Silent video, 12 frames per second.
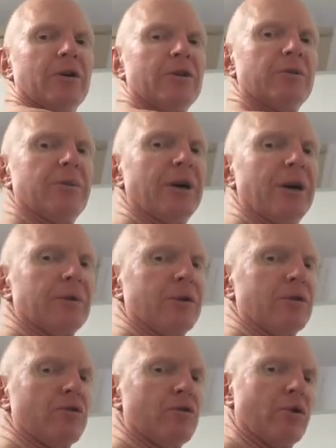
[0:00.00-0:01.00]
to be able to
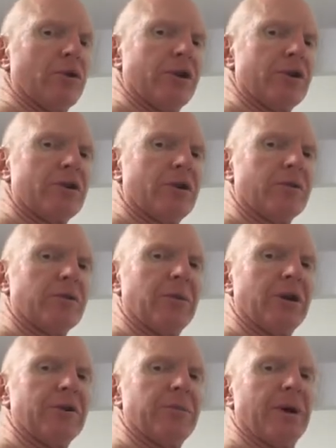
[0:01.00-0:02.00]
draw those shoulder
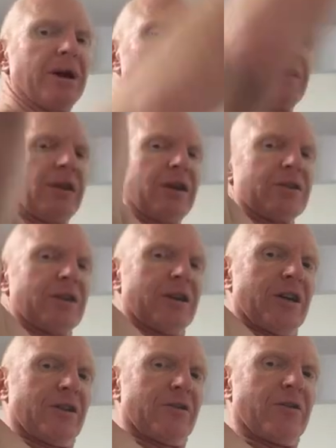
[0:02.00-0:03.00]
blades back to actually
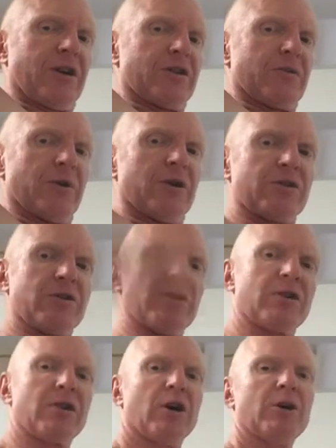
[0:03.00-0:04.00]
get the range of motion
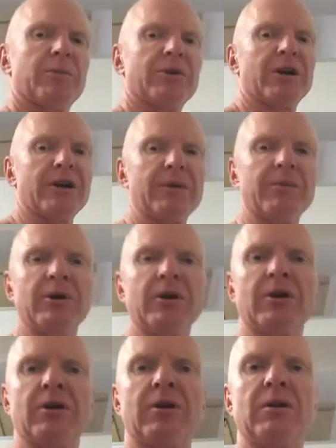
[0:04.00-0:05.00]
and open that up.
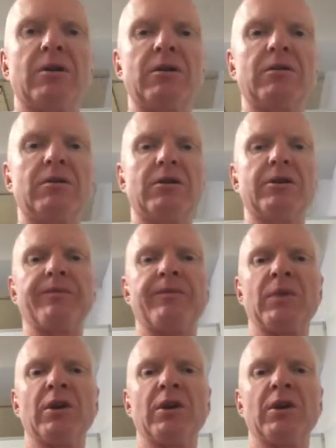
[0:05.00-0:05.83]
Alright,